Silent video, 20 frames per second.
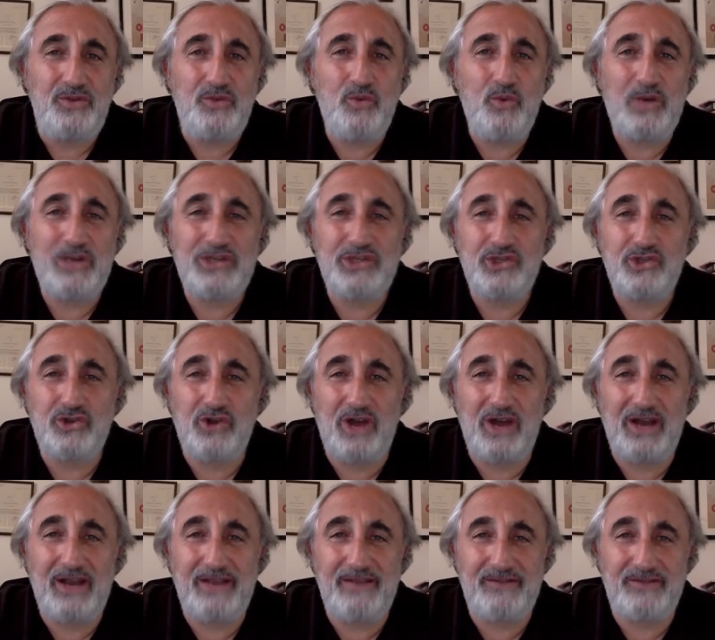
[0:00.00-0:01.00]
what
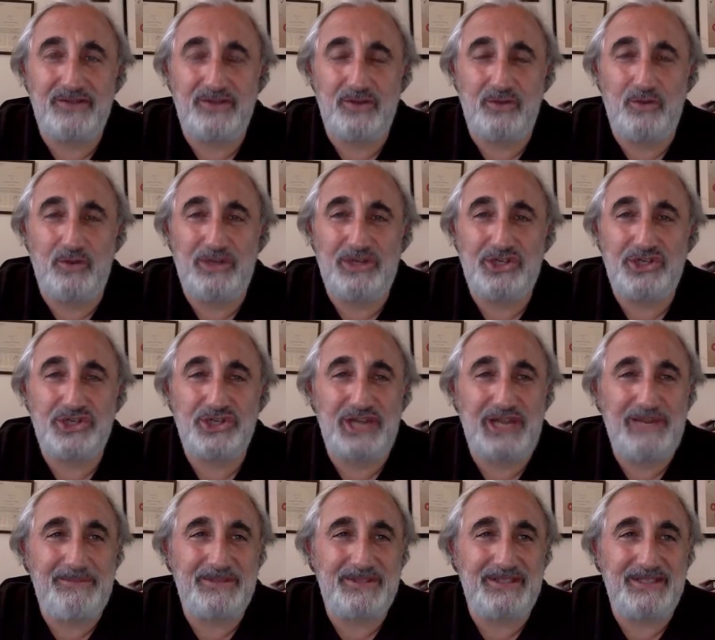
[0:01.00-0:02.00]
drives, what
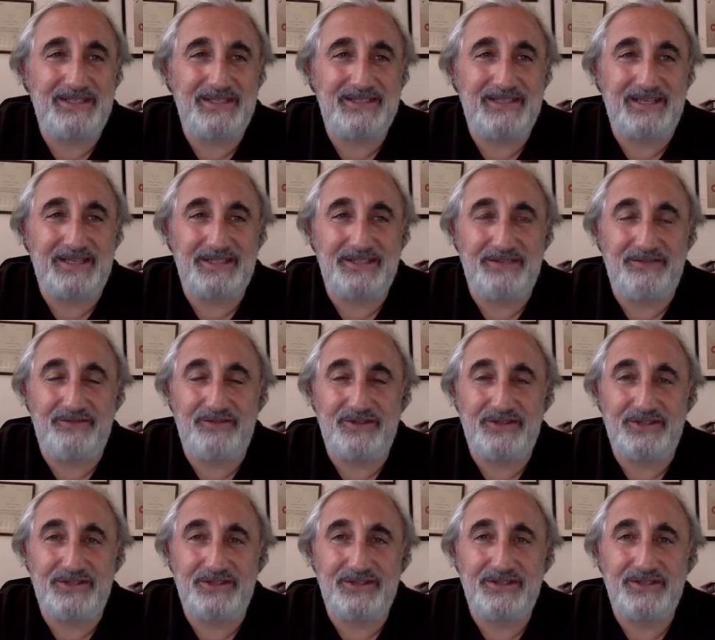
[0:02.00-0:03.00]
shapes these sex
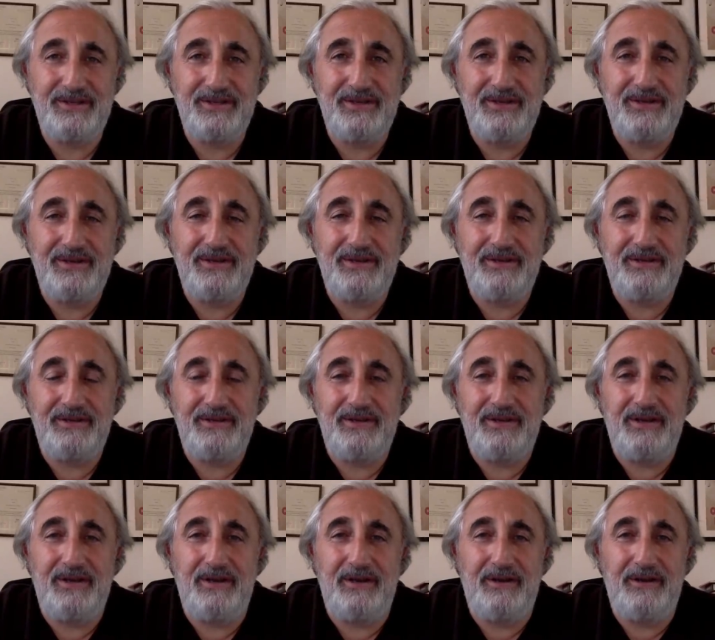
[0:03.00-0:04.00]
differences.
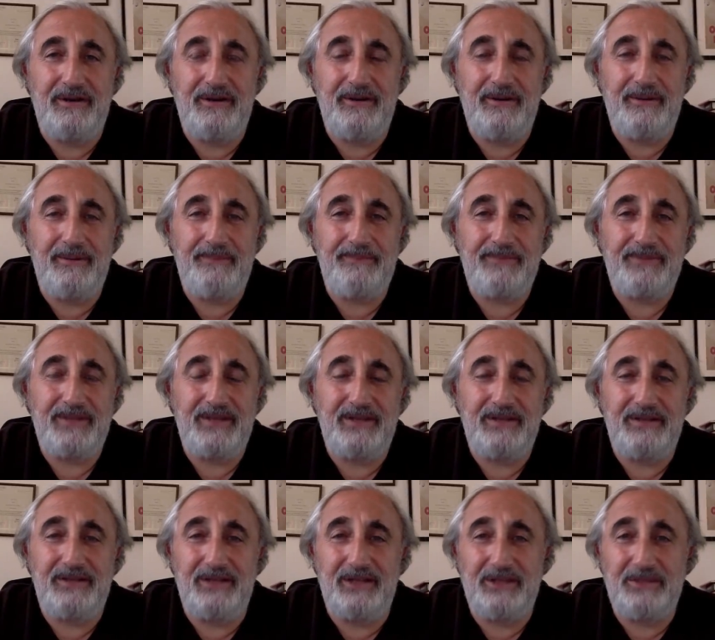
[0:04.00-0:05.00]
The
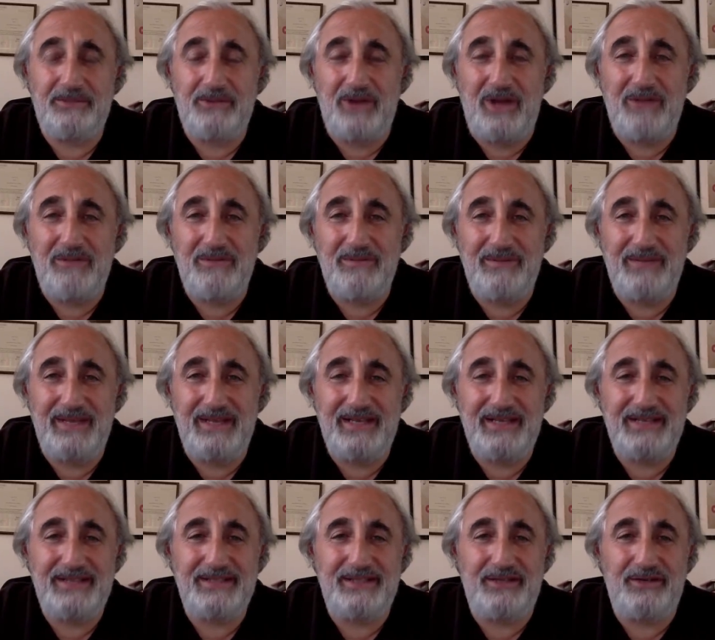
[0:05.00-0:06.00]
other problem
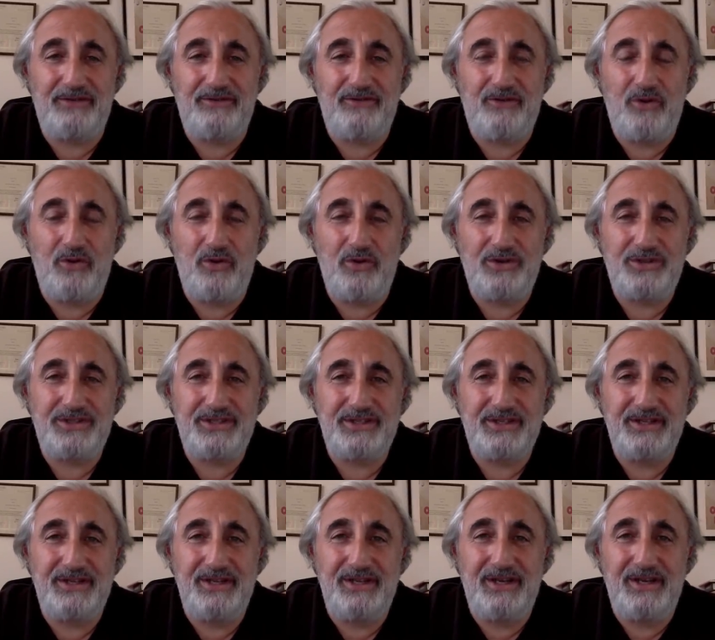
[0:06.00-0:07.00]
is that, of course,
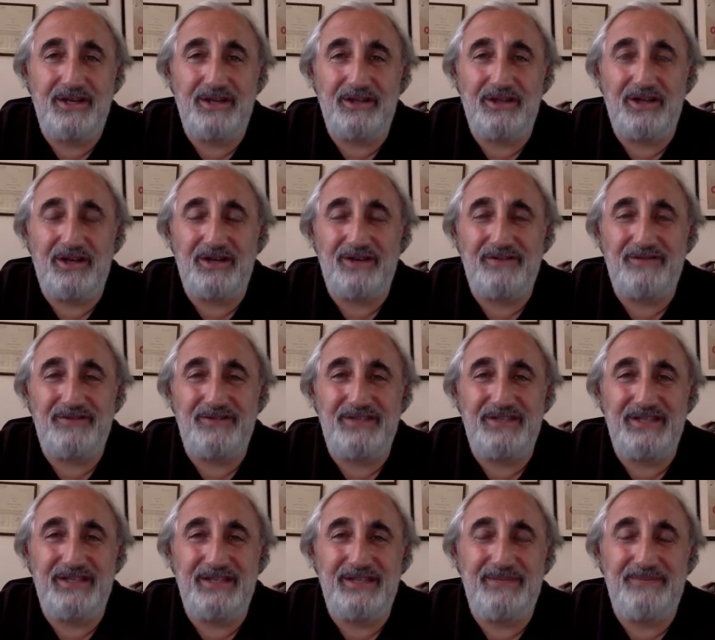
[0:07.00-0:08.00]
a lot of
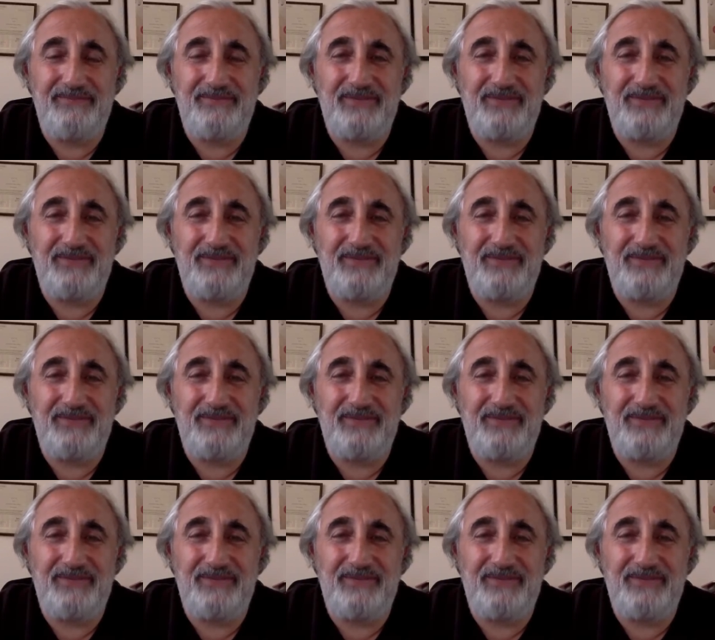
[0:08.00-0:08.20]
the